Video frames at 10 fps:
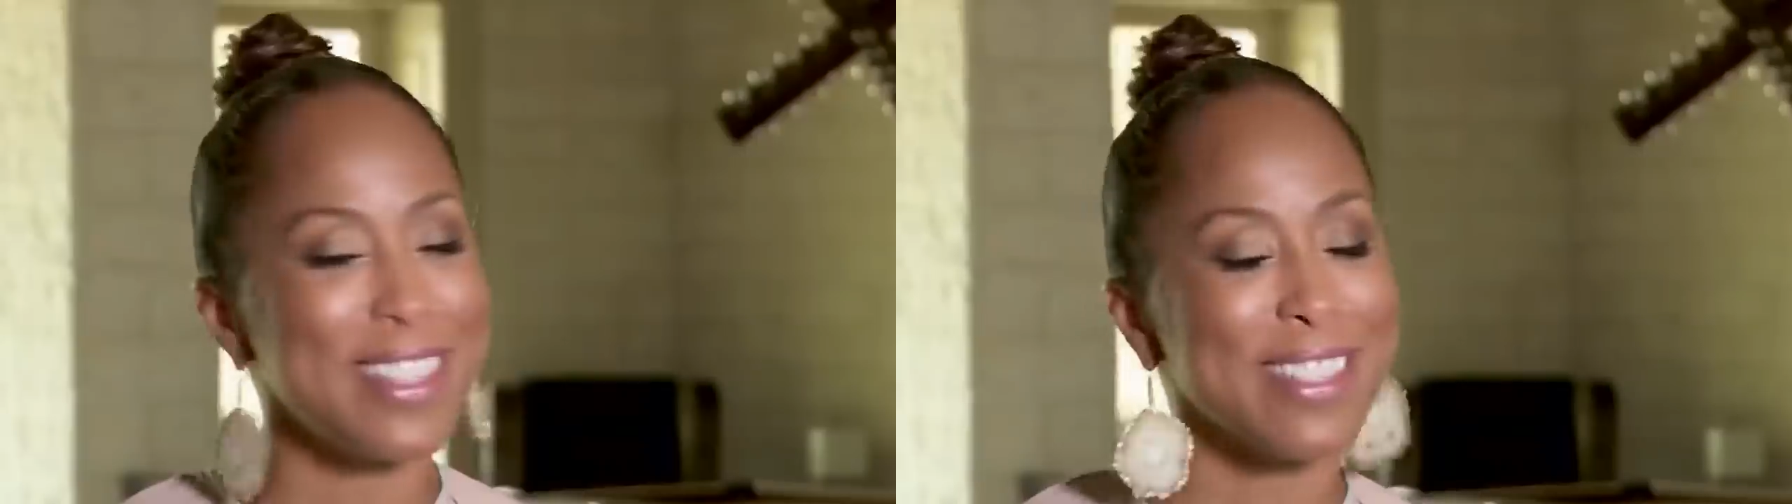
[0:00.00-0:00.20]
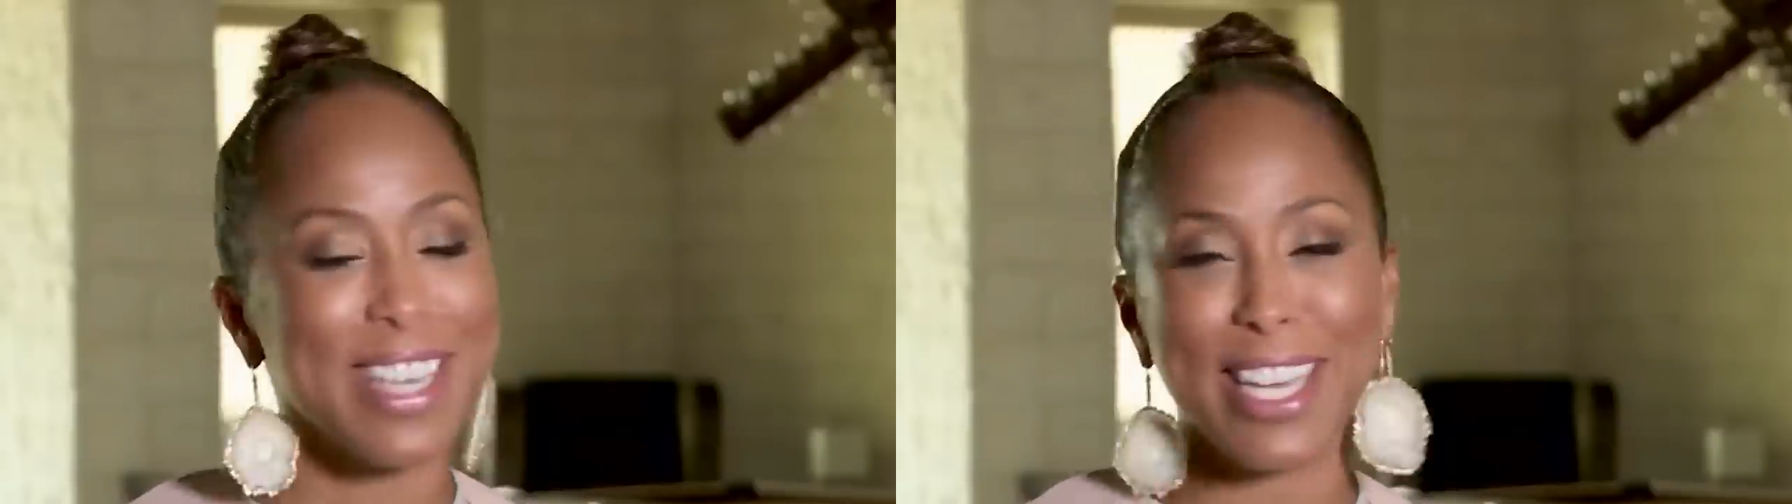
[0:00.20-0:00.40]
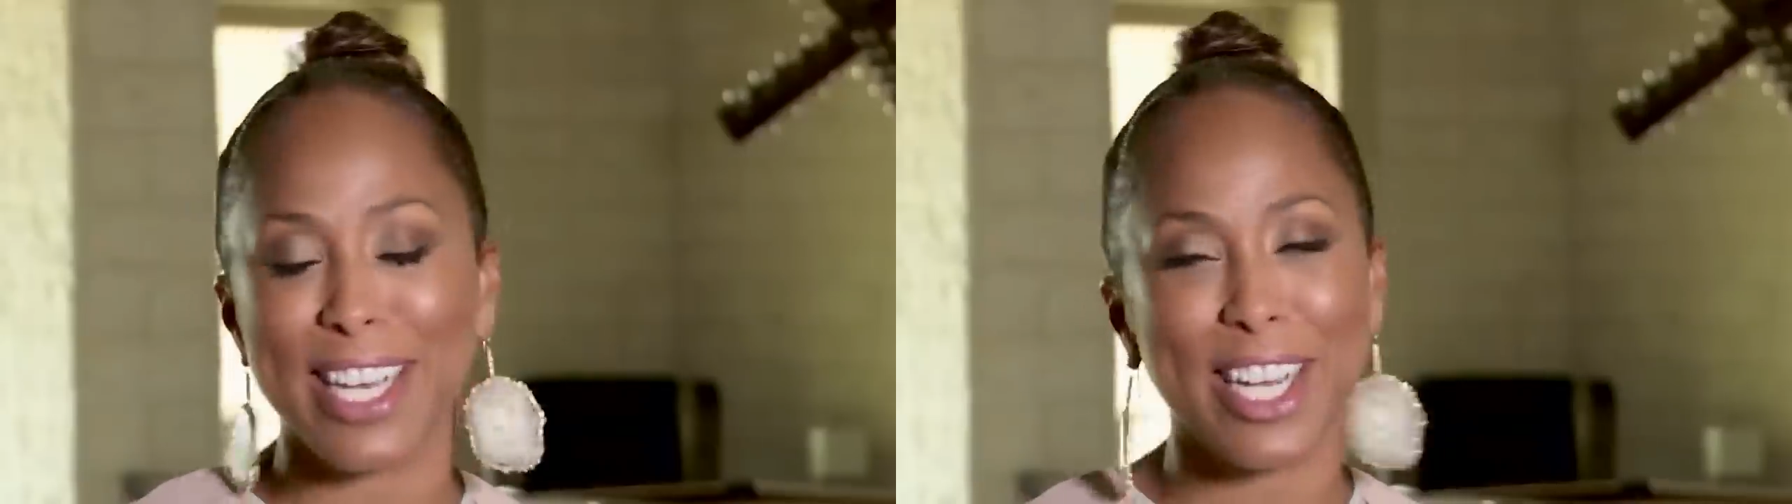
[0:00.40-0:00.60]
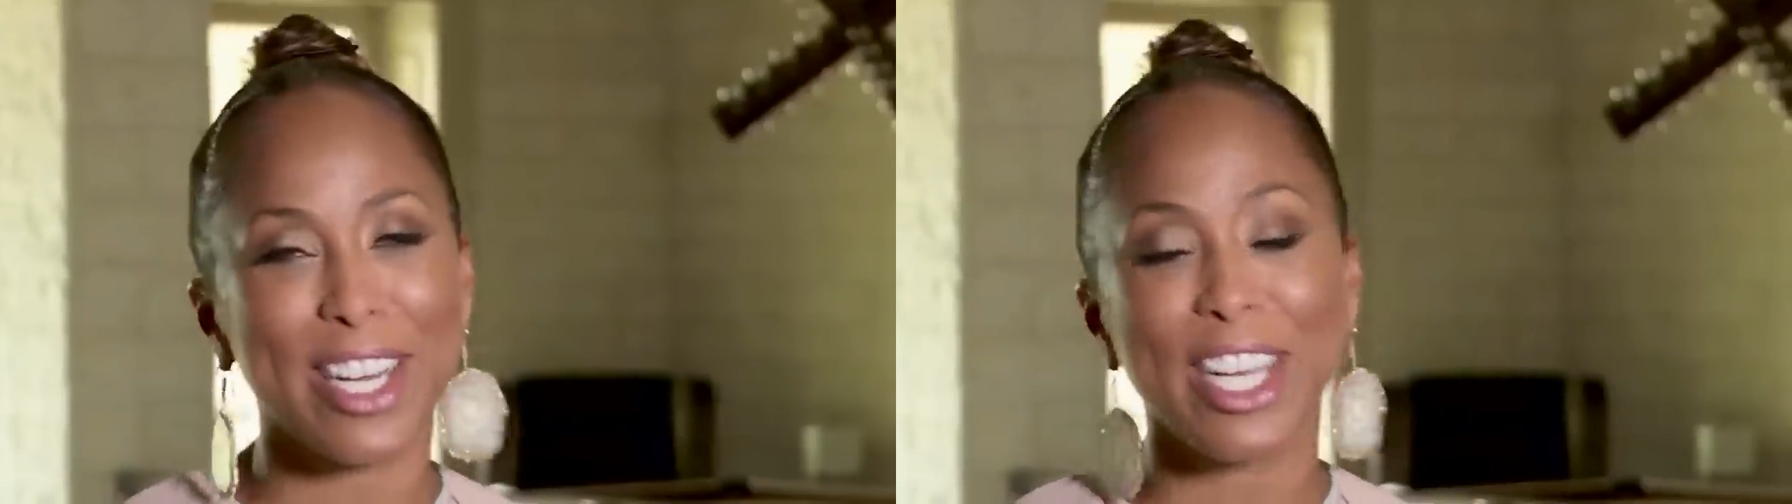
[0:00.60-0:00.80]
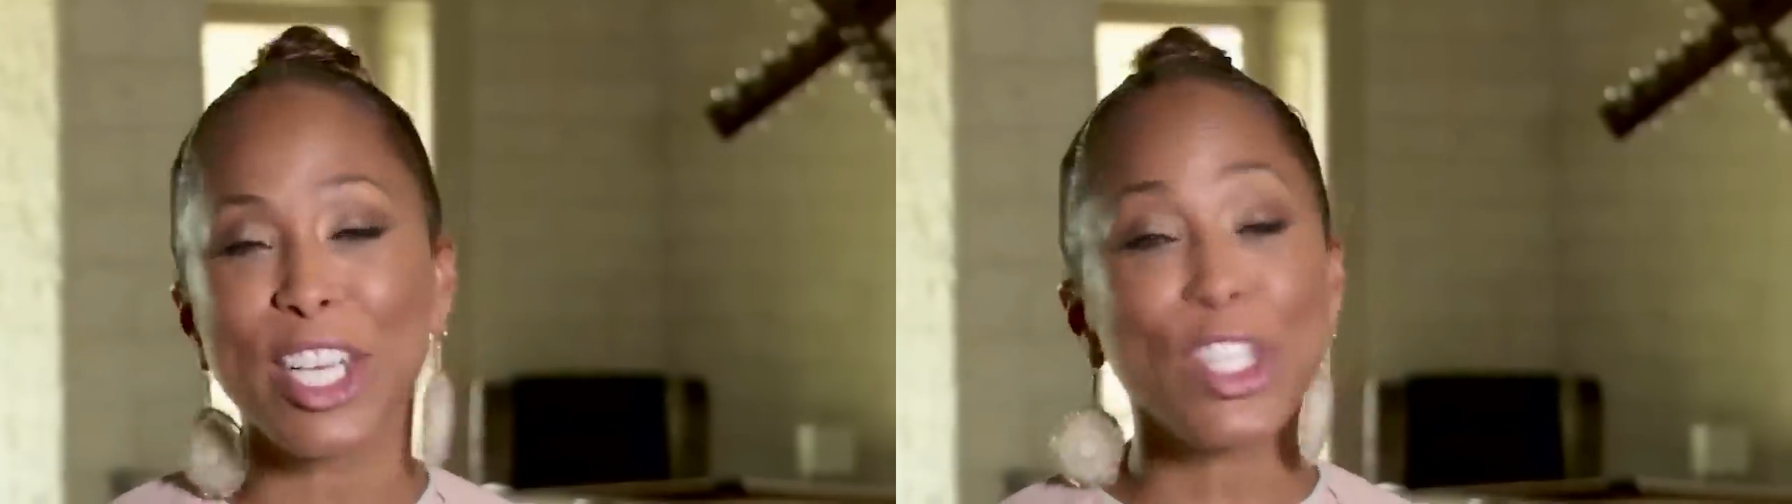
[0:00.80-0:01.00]
Honestly,
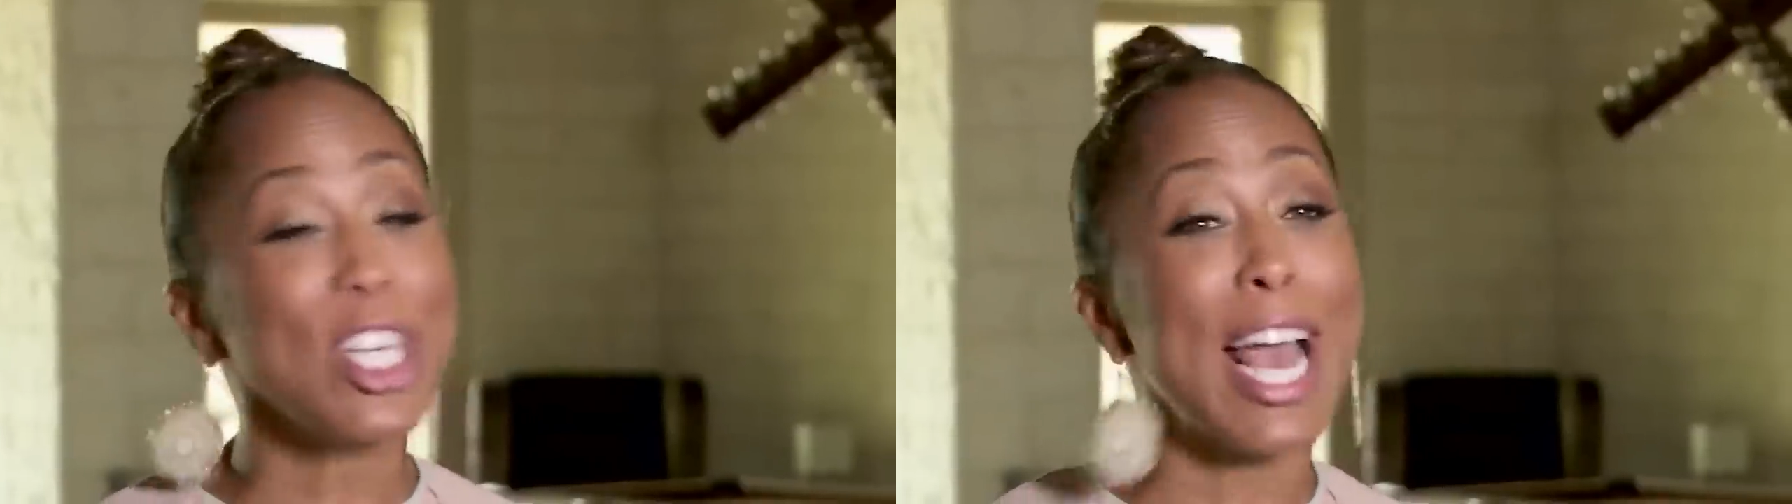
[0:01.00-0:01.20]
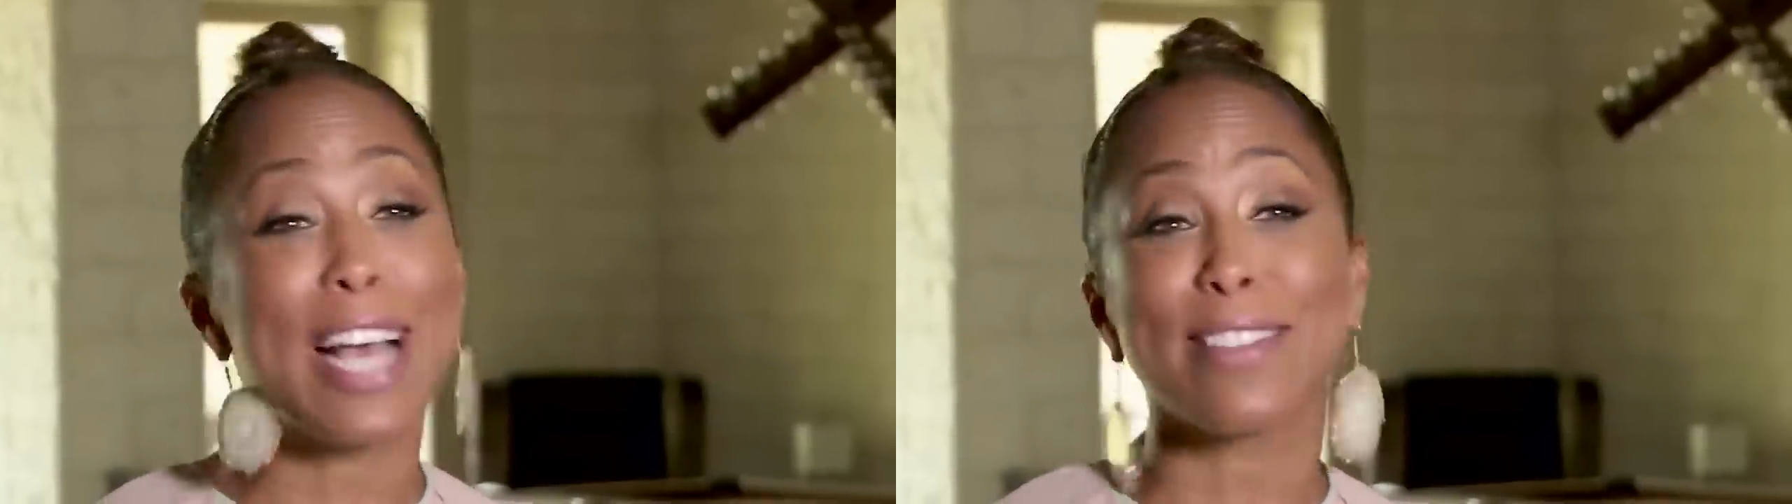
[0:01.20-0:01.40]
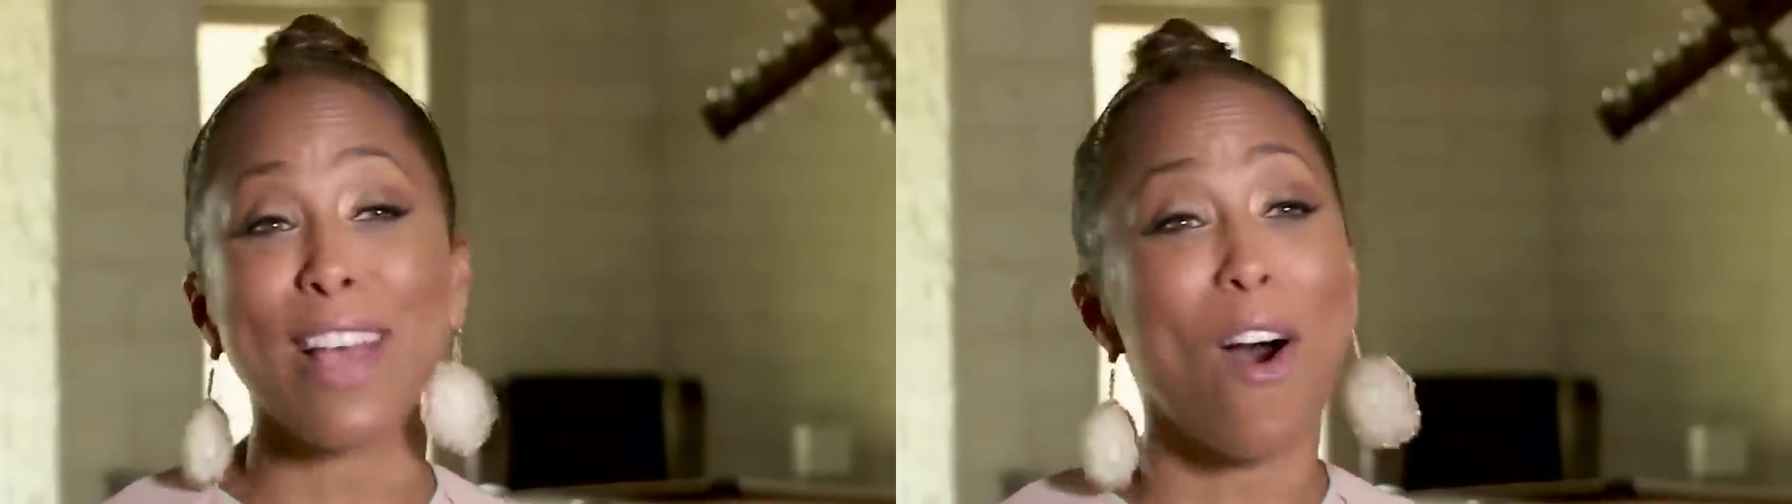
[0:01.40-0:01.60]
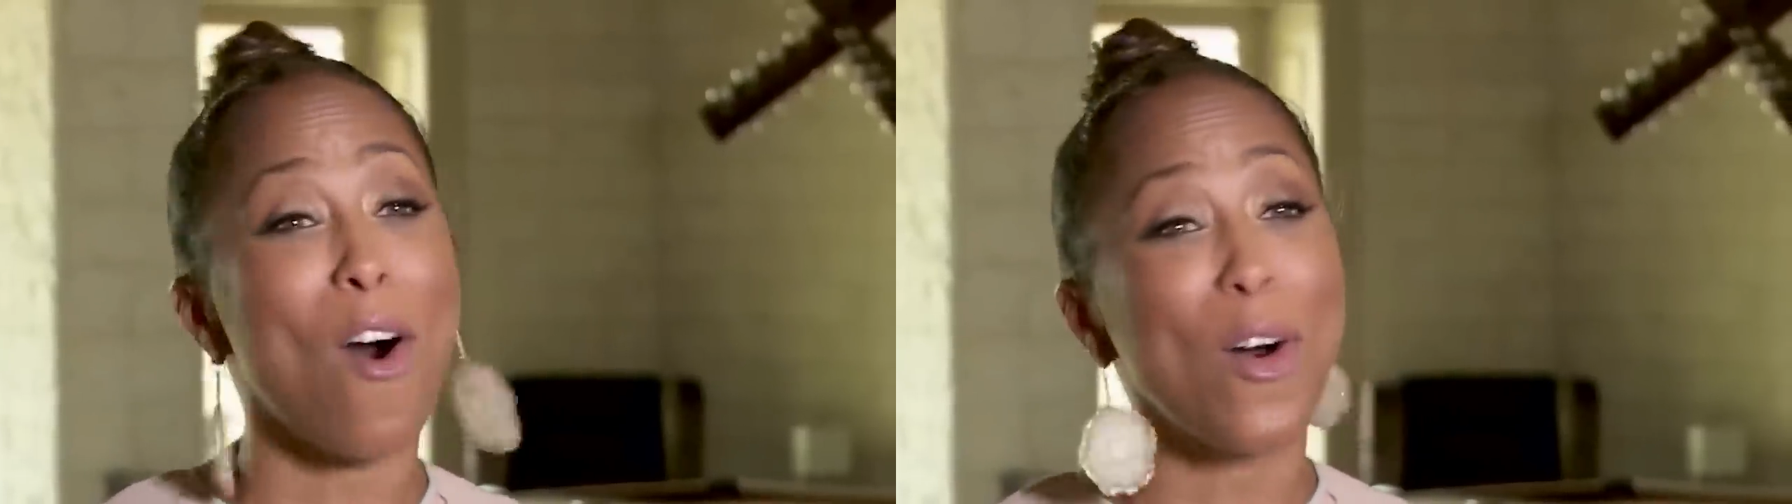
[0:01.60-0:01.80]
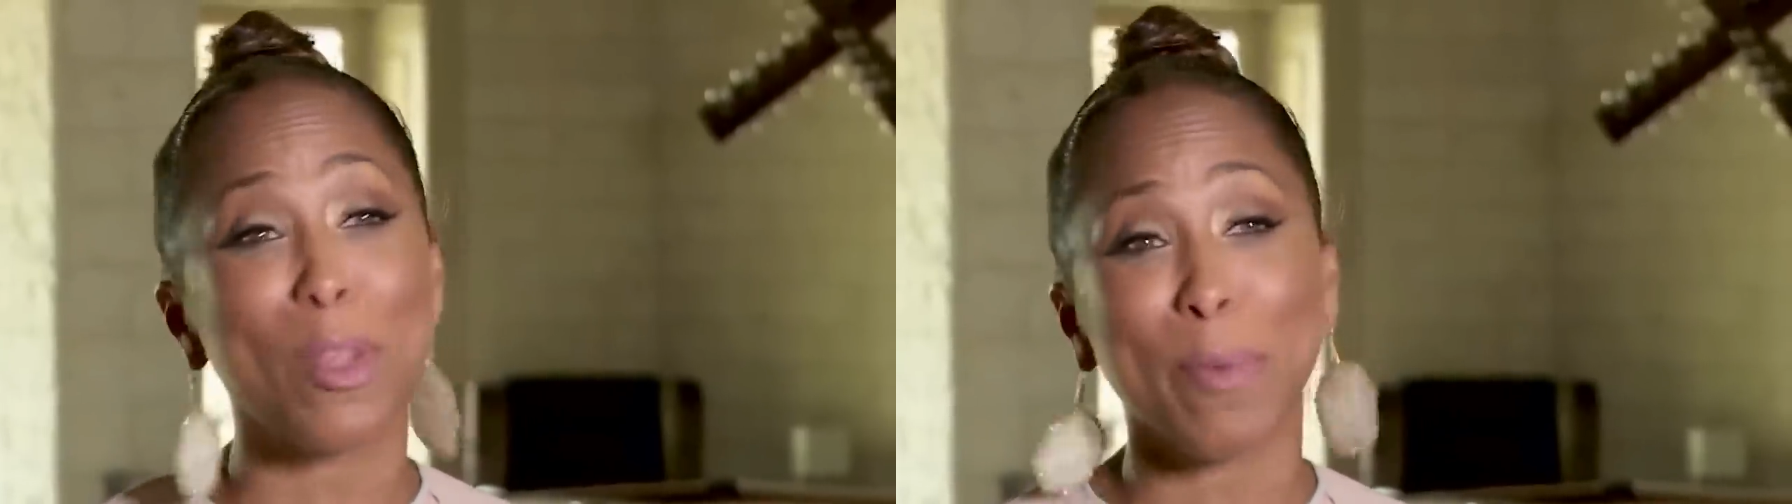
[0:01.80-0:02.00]
I don't think people give
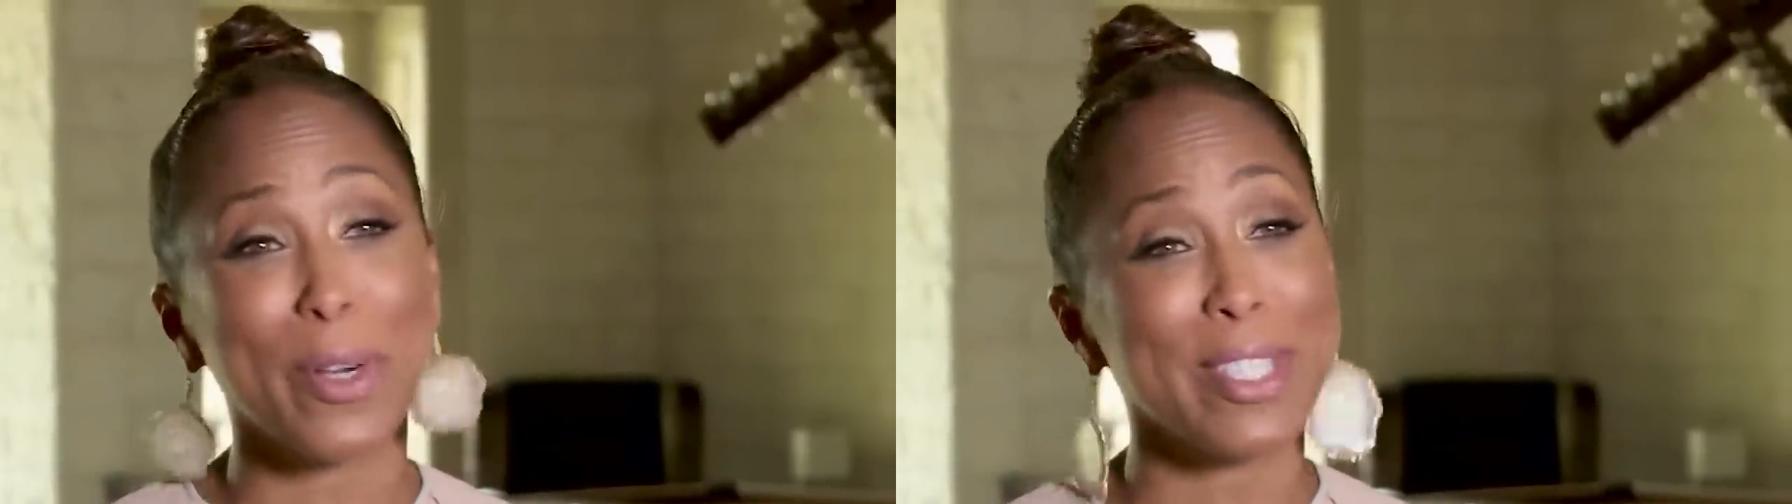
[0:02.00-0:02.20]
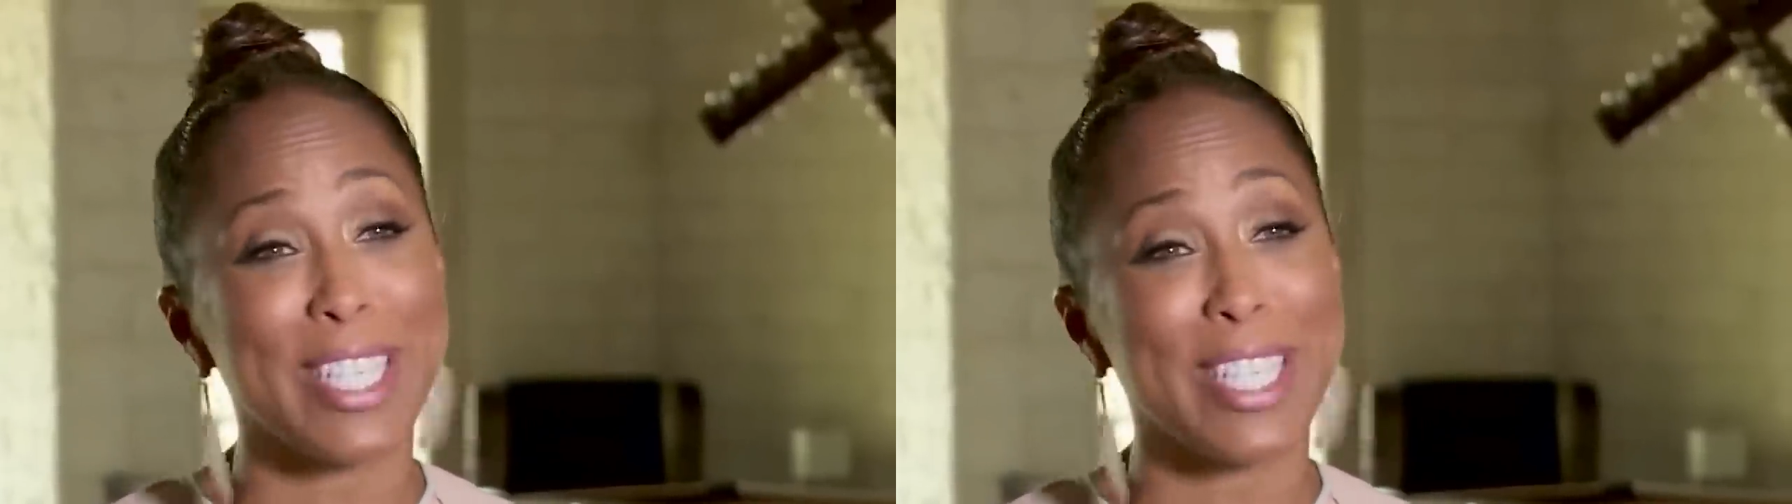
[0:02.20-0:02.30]
Marjorie enough